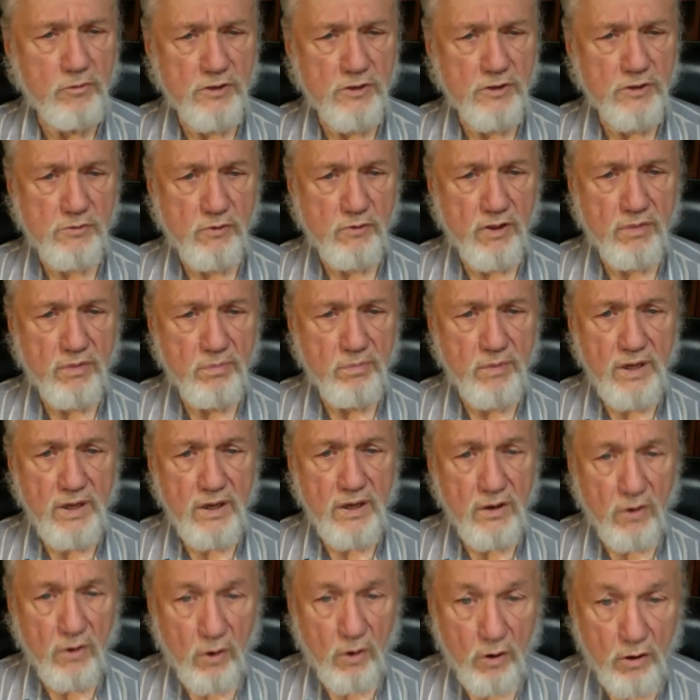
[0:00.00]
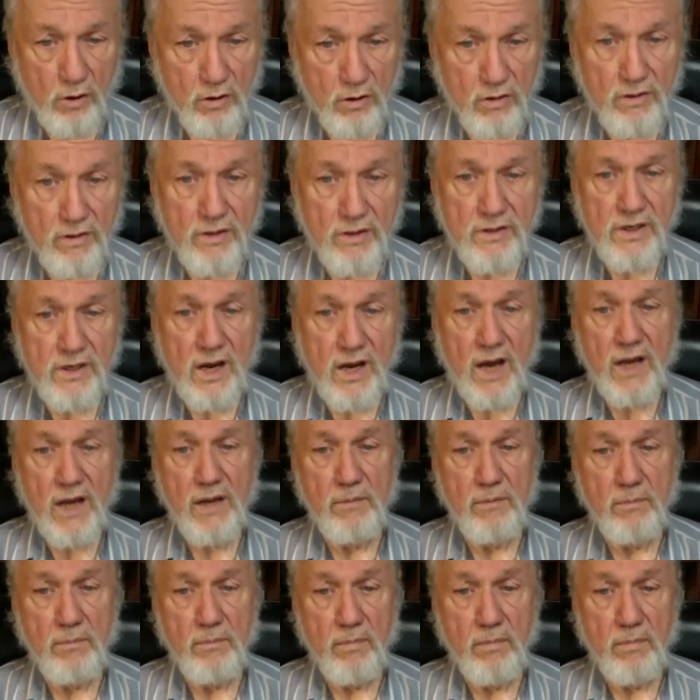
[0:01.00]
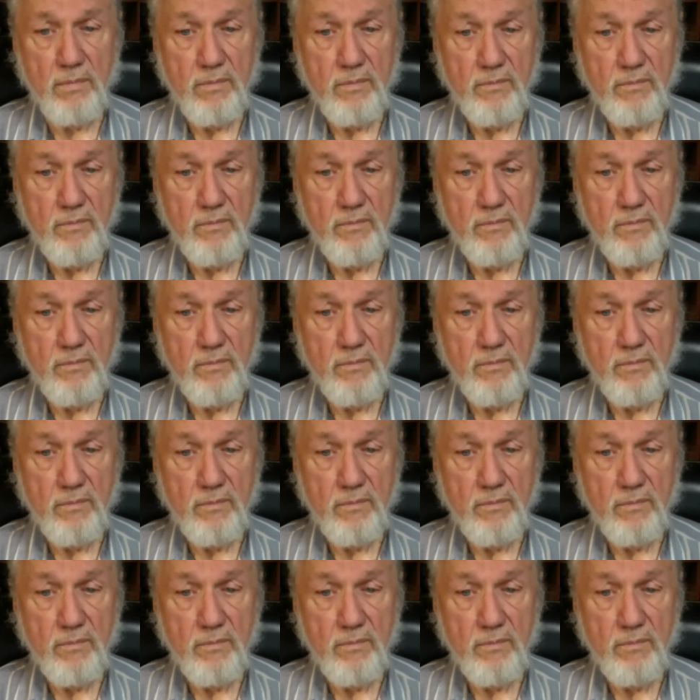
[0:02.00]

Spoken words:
was with me all the time.